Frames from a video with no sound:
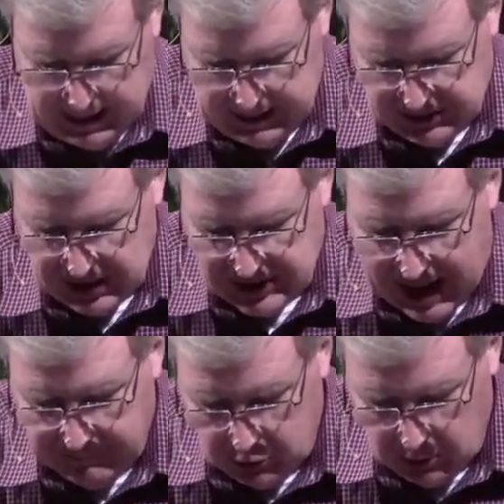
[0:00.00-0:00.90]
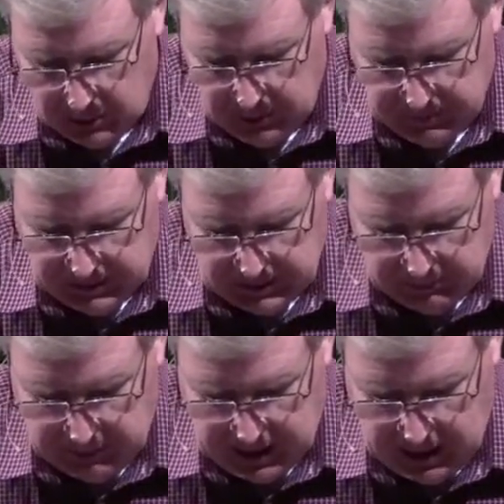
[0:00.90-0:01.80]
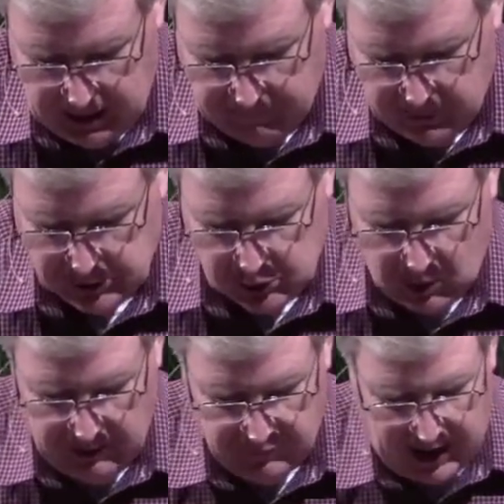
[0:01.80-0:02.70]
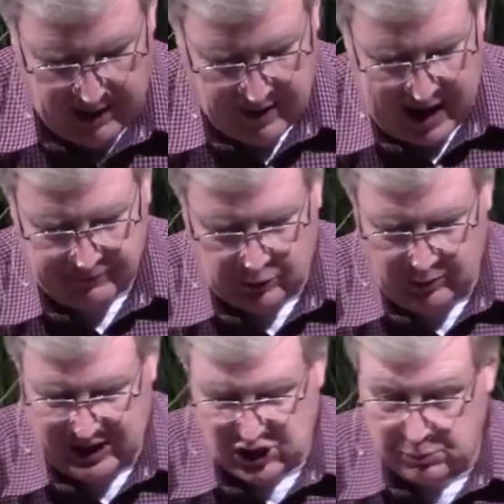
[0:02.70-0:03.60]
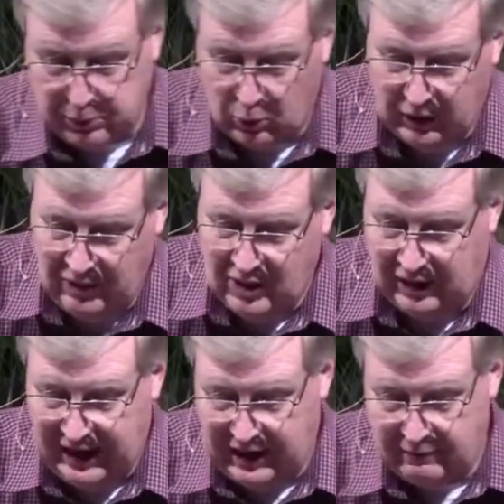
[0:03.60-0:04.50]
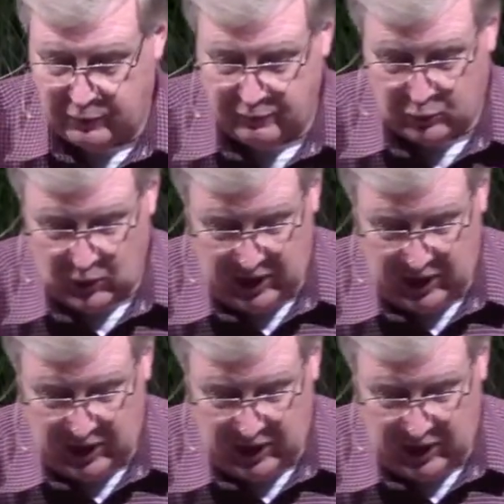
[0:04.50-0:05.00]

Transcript: it says, after, beginning at verse 25, after exploring the land for 40